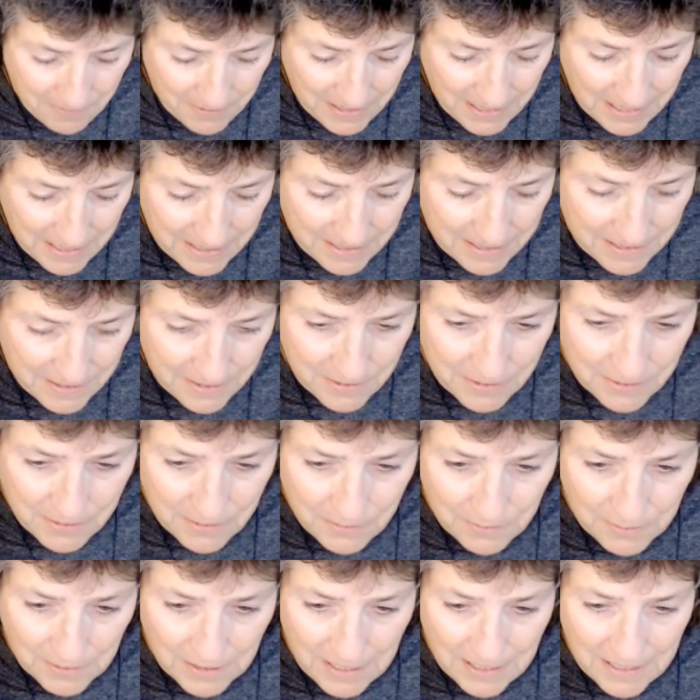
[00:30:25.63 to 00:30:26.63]
He forgot
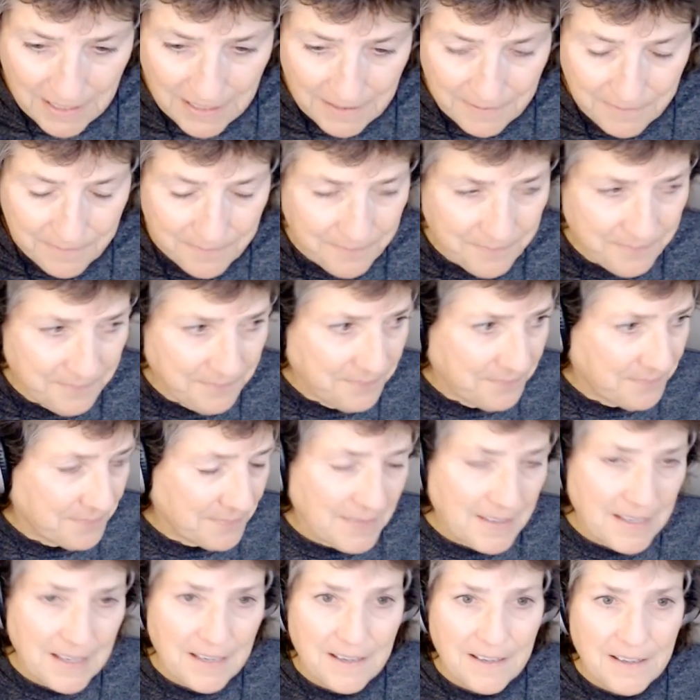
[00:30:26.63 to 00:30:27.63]
his new line.
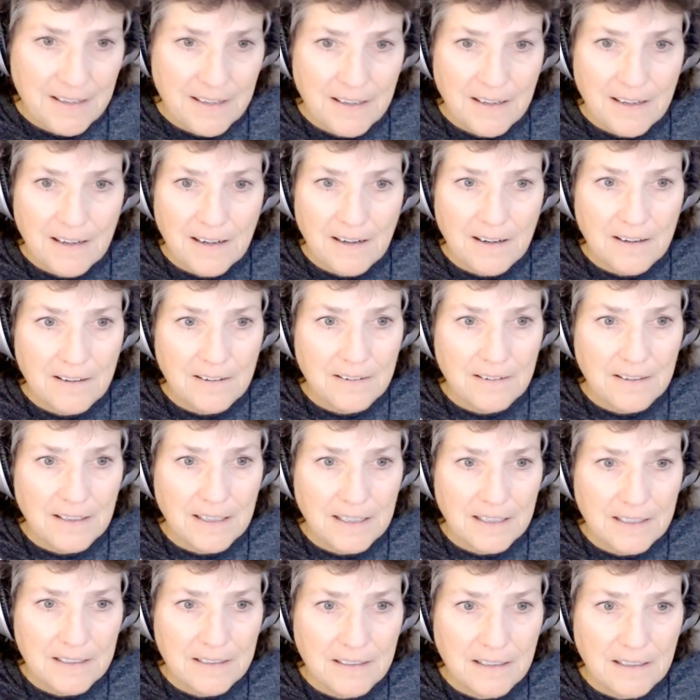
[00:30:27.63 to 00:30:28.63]
All
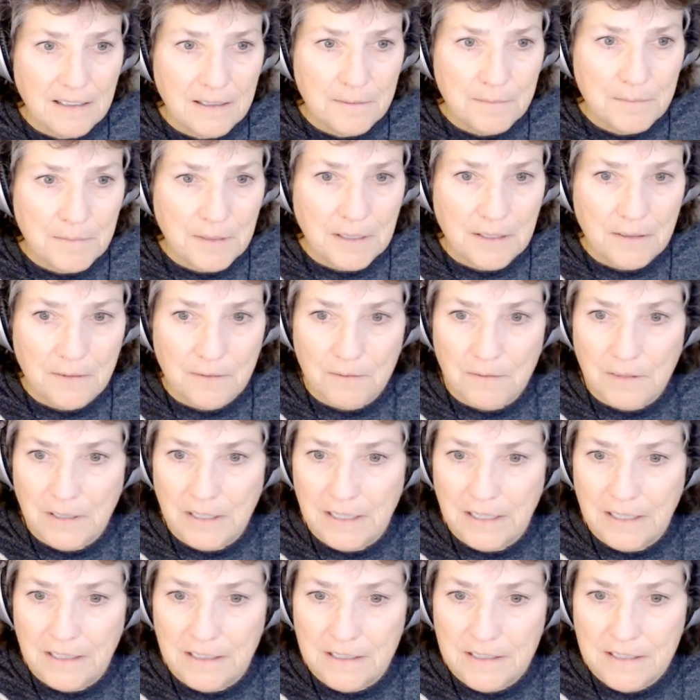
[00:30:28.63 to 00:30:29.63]
right. I'm going to
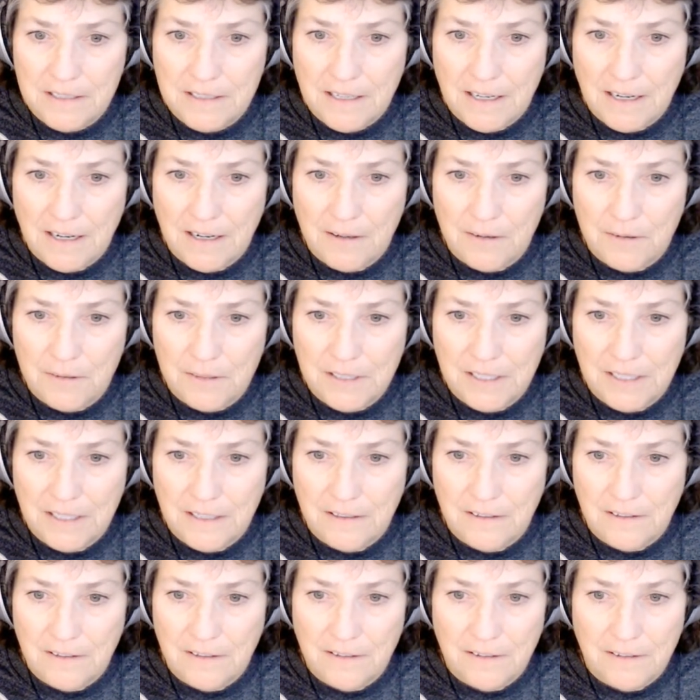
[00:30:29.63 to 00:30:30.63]
ring us out
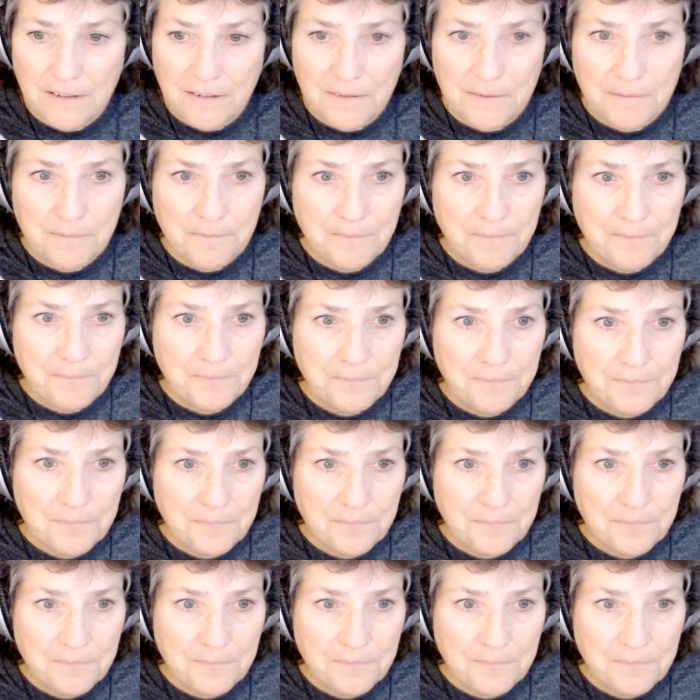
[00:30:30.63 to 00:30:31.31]
here.